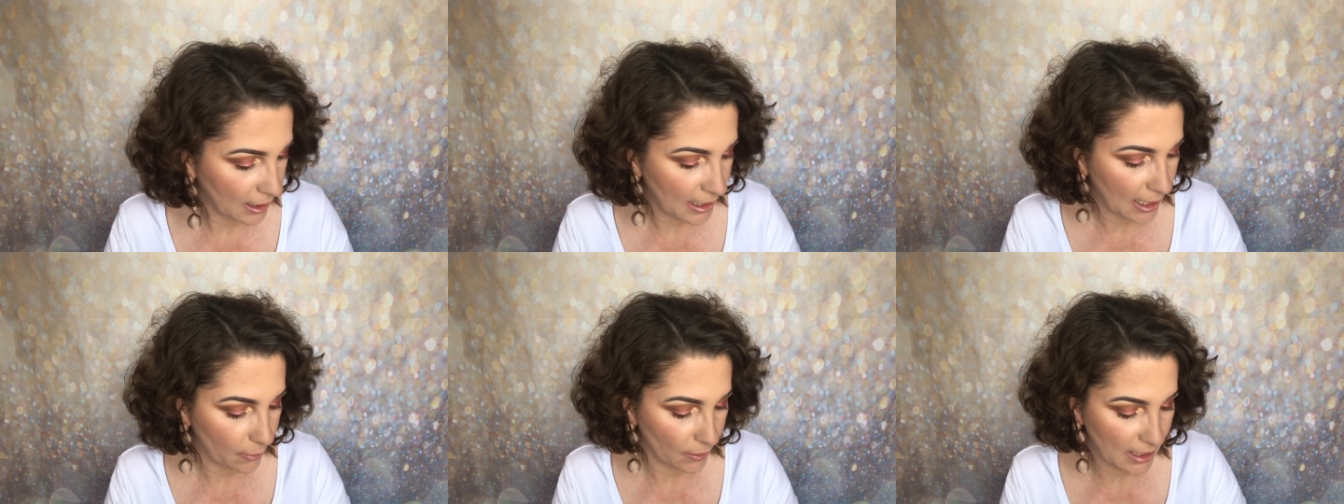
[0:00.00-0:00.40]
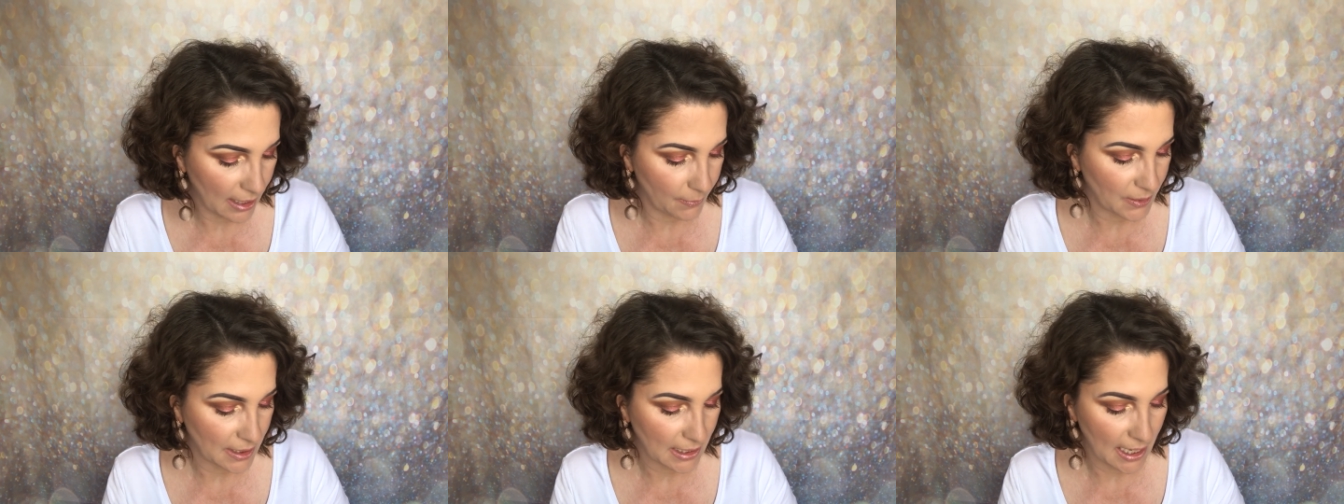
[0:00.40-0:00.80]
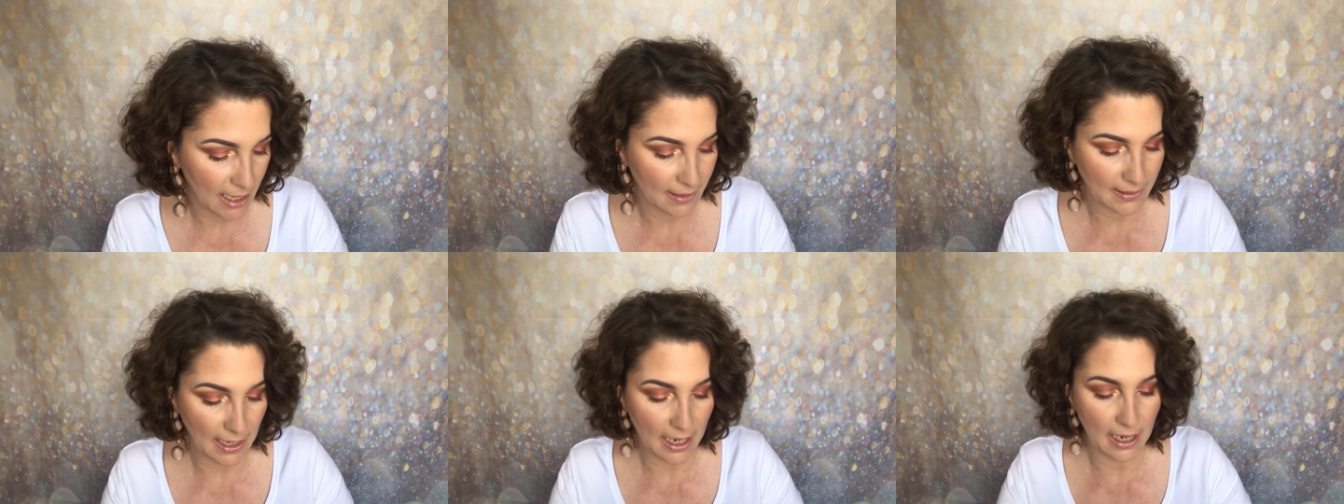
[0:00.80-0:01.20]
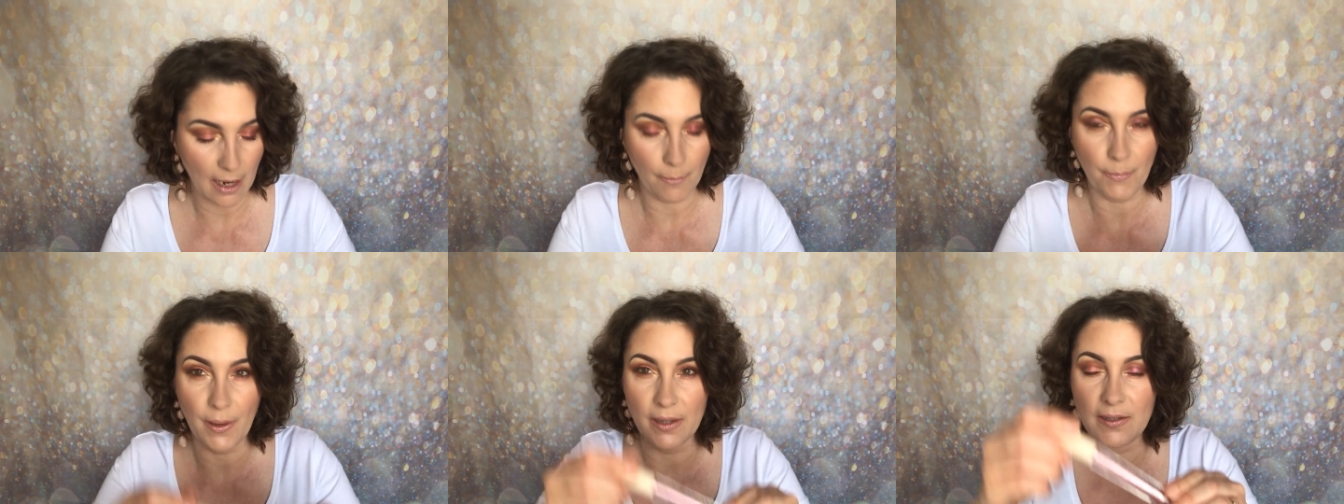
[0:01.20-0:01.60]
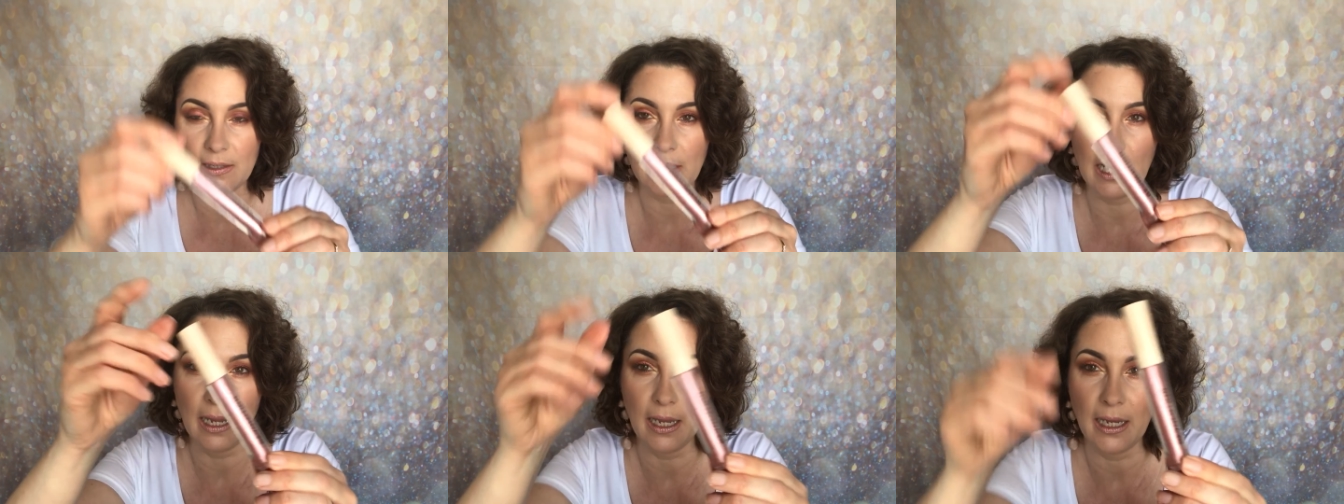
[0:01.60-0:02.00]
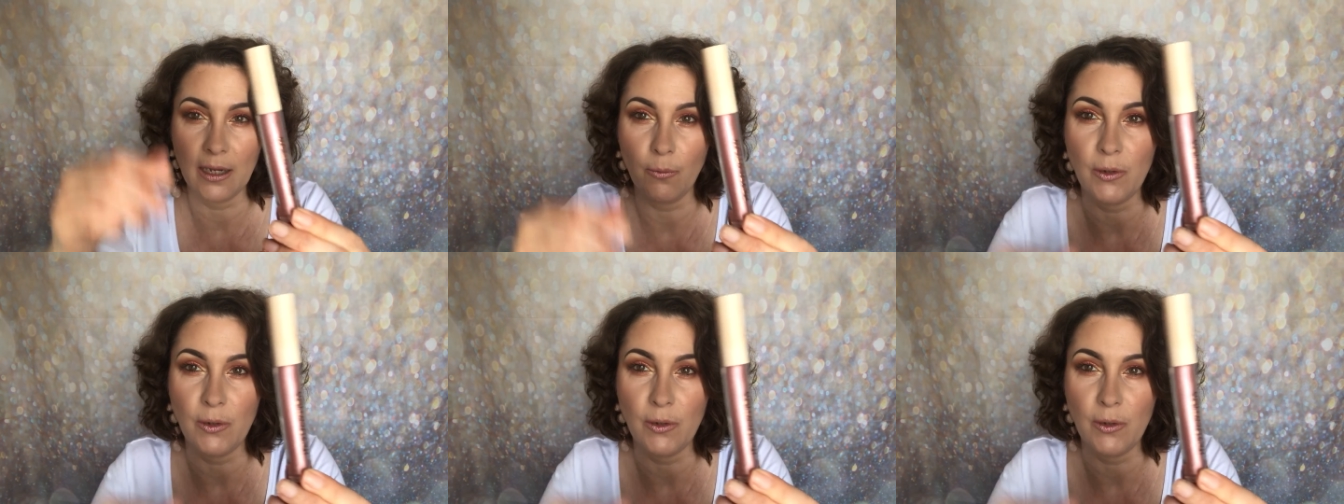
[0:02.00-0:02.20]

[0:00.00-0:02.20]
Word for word: liquid lipsticks in Bustier,